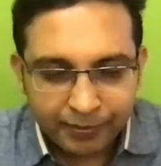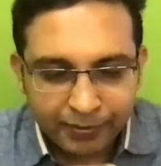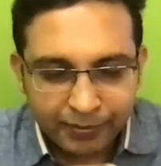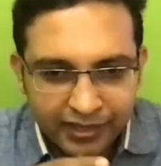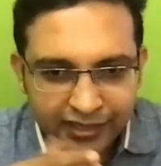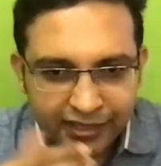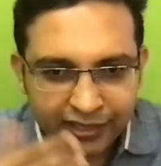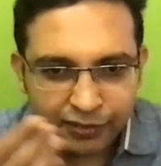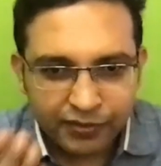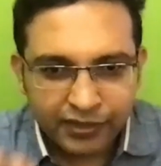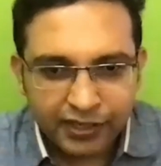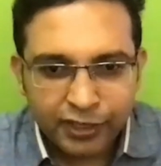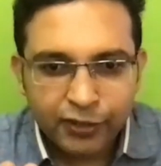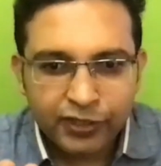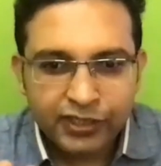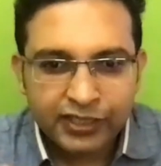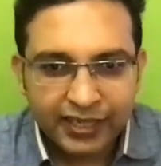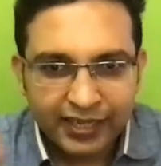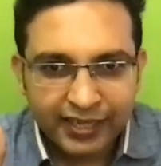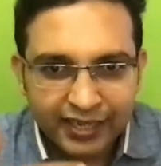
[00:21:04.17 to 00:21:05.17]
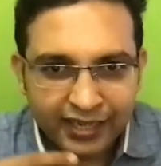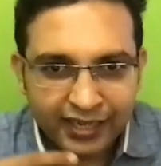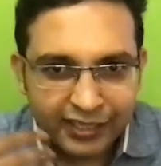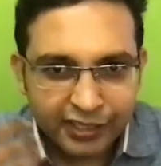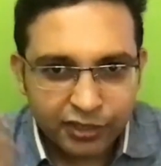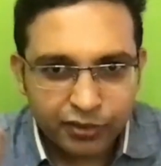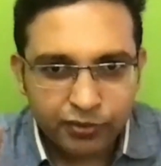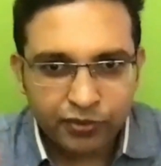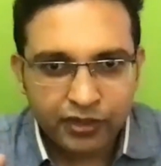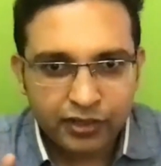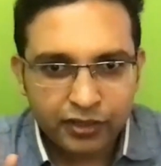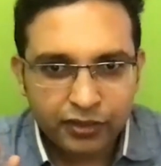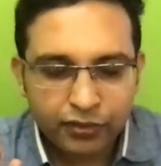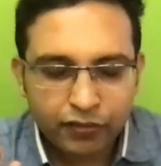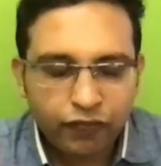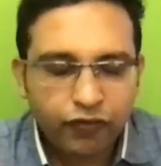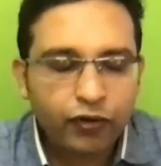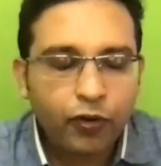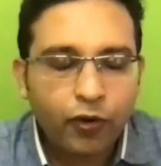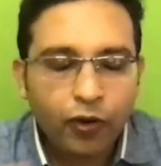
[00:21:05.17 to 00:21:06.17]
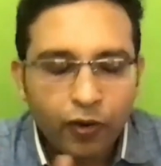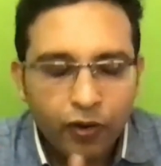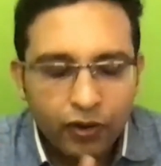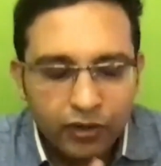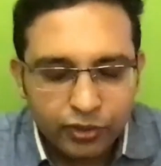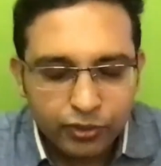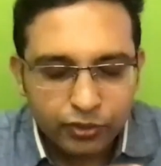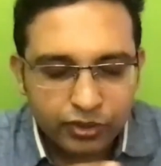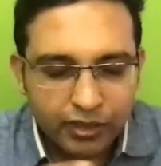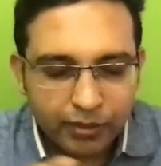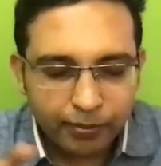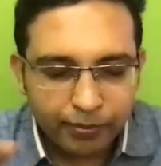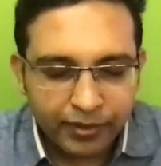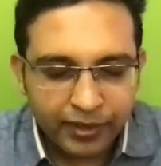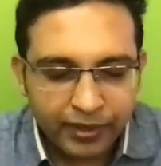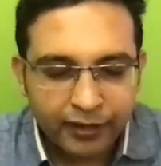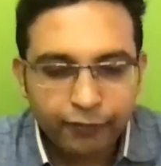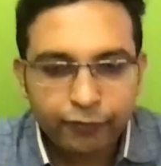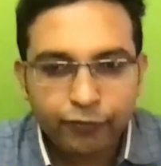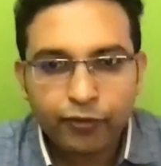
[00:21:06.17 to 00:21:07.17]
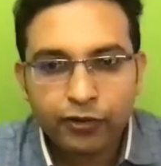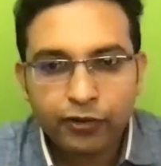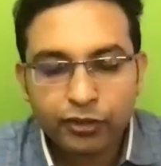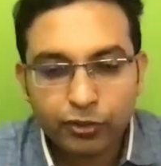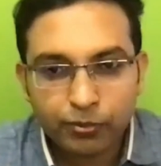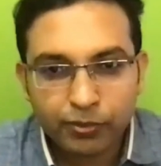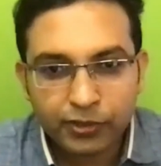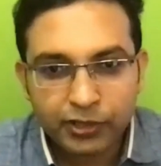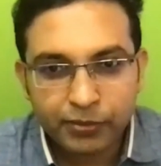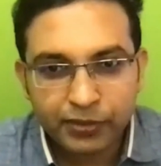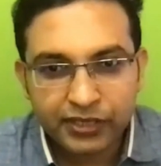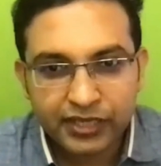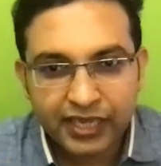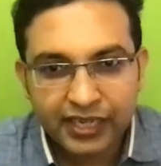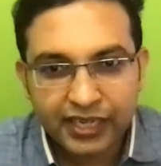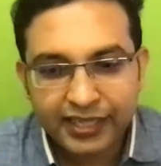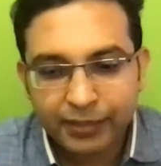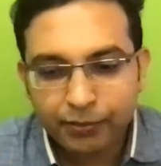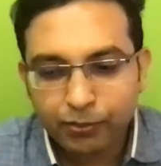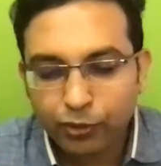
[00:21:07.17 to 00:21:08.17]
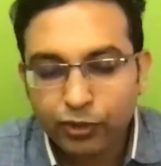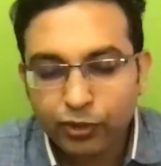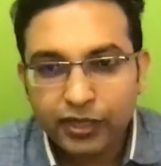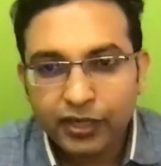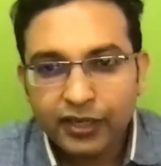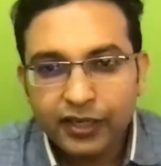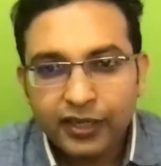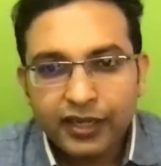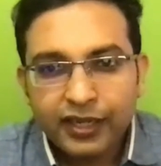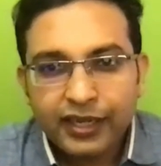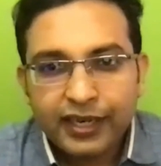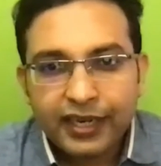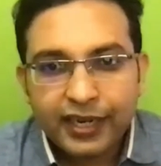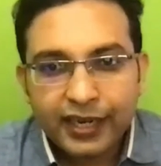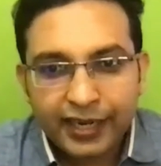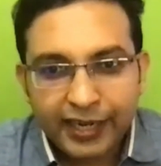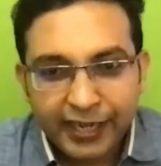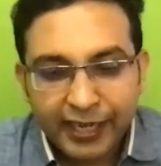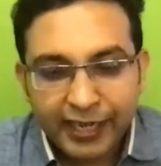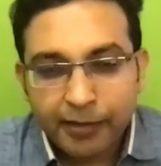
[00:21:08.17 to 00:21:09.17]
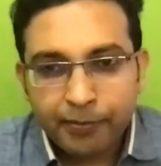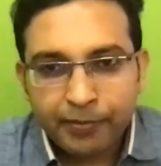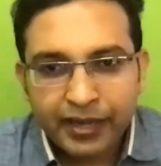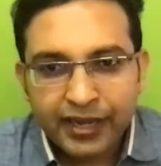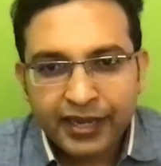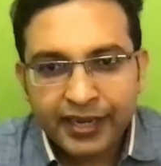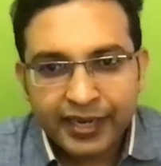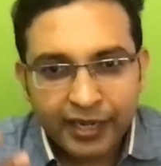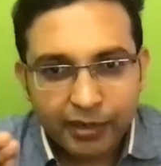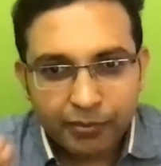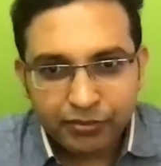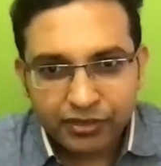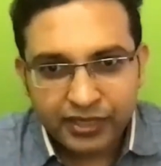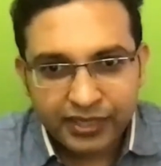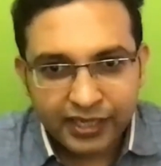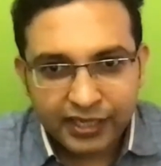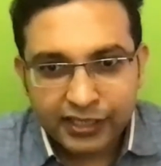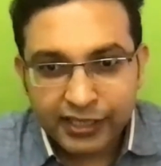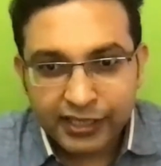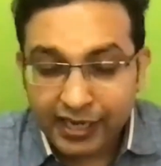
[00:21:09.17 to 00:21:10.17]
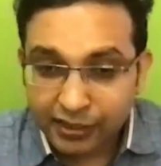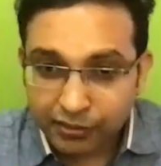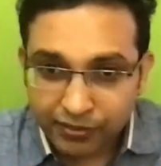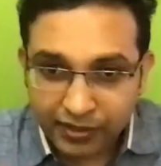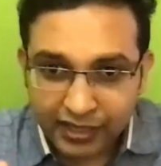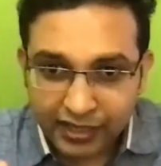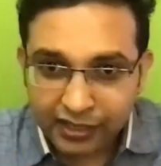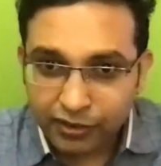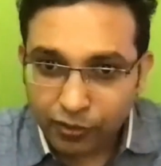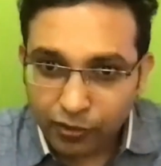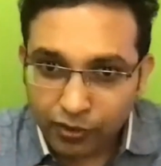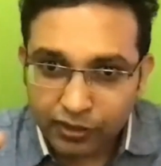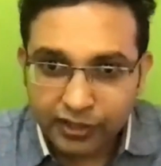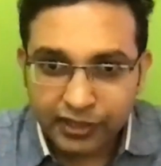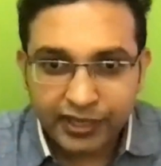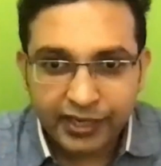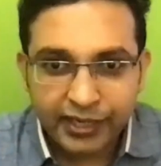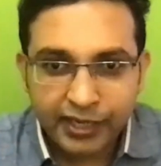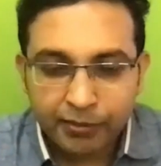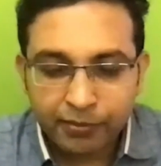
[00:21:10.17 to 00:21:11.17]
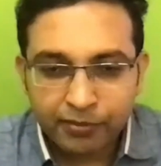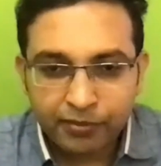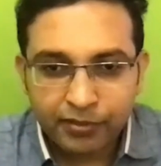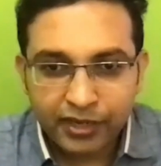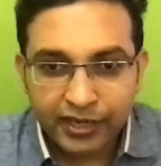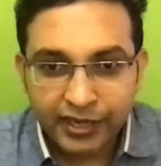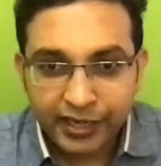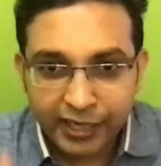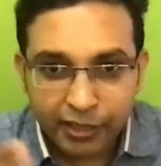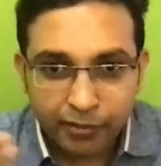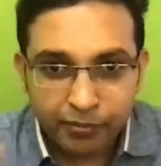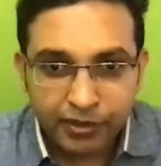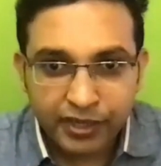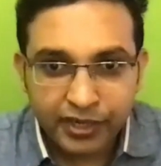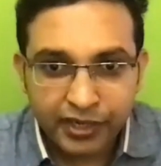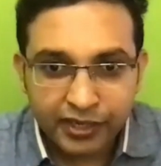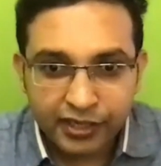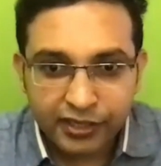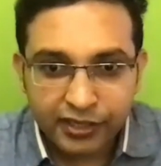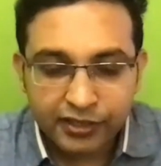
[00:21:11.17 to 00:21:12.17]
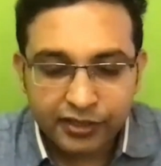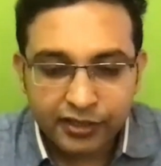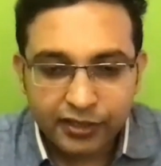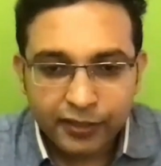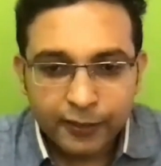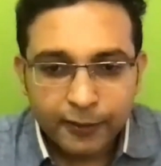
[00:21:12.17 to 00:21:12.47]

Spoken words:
made this video a generalized one for all those appearing for super specialty, both DM and MCH, as well as all the DNB degrees.